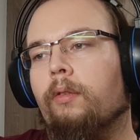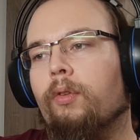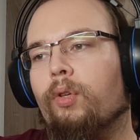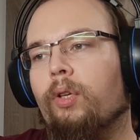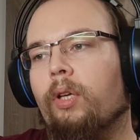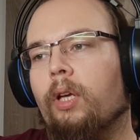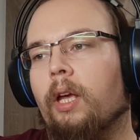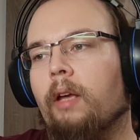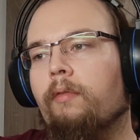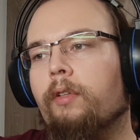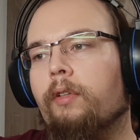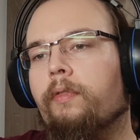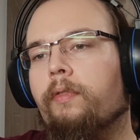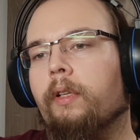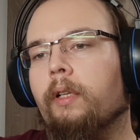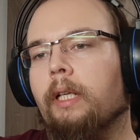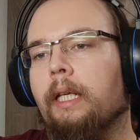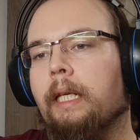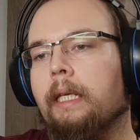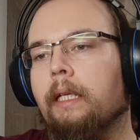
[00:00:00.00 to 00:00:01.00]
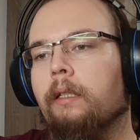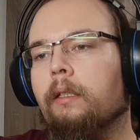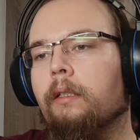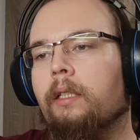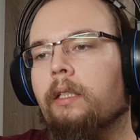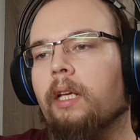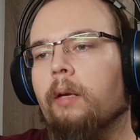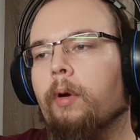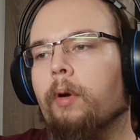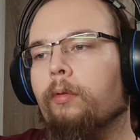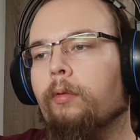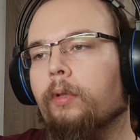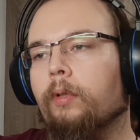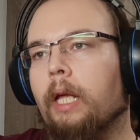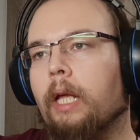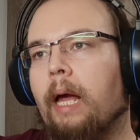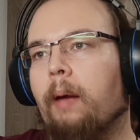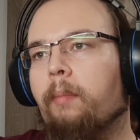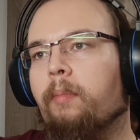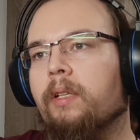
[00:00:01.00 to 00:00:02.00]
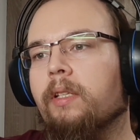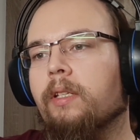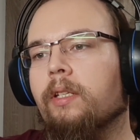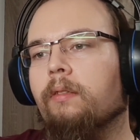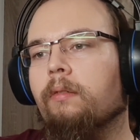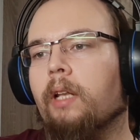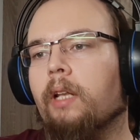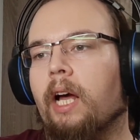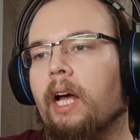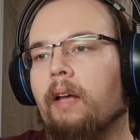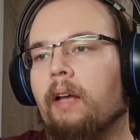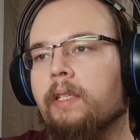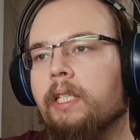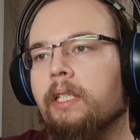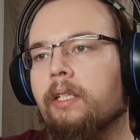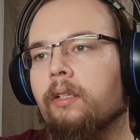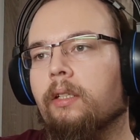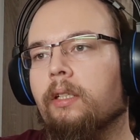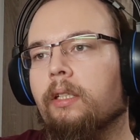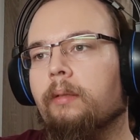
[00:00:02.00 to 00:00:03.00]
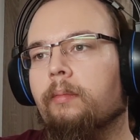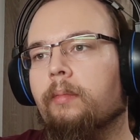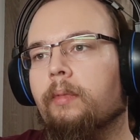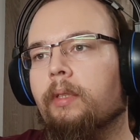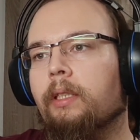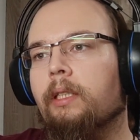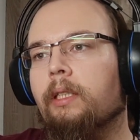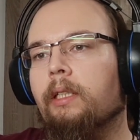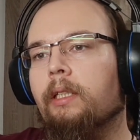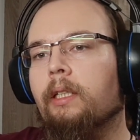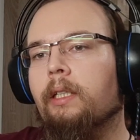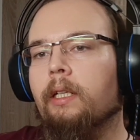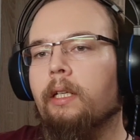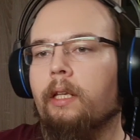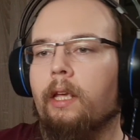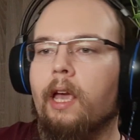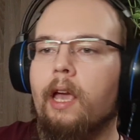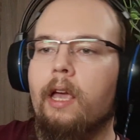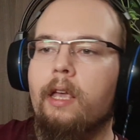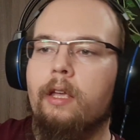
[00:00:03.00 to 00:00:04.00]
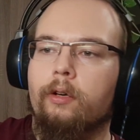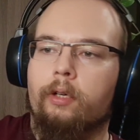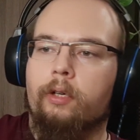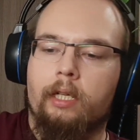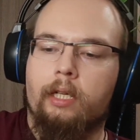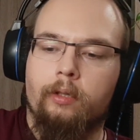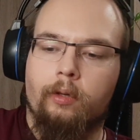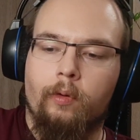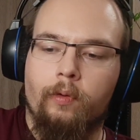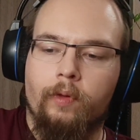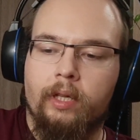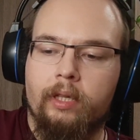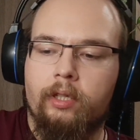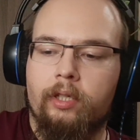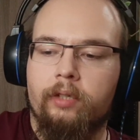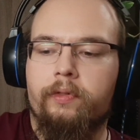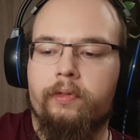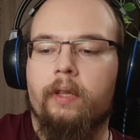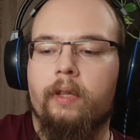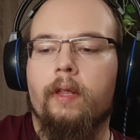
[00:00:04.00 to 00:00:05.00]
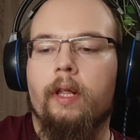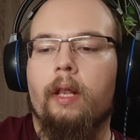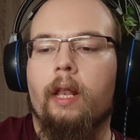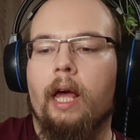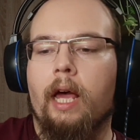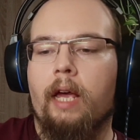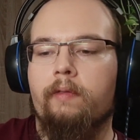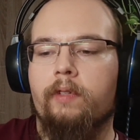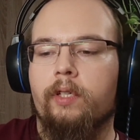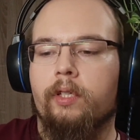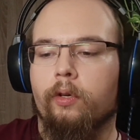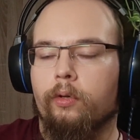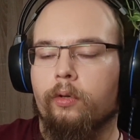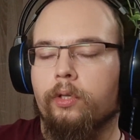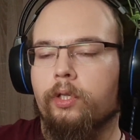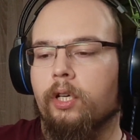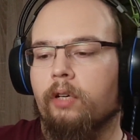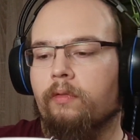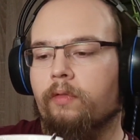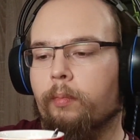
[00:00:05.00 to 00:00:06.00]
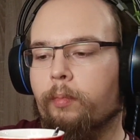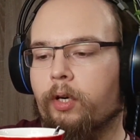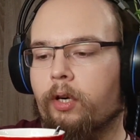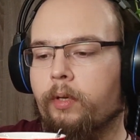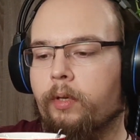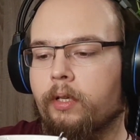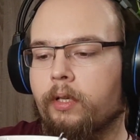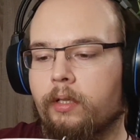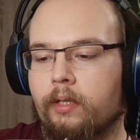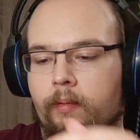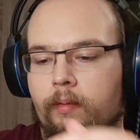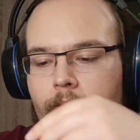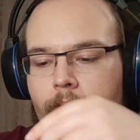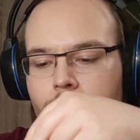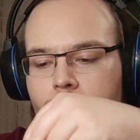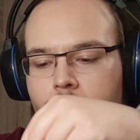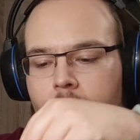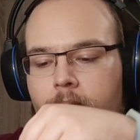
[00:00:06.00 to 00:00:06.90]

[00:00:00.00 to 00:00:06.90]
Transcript: Do you ever feel guilty about what happens to livestock? Yeah, you're not all that different than livestock. You serve a purpose.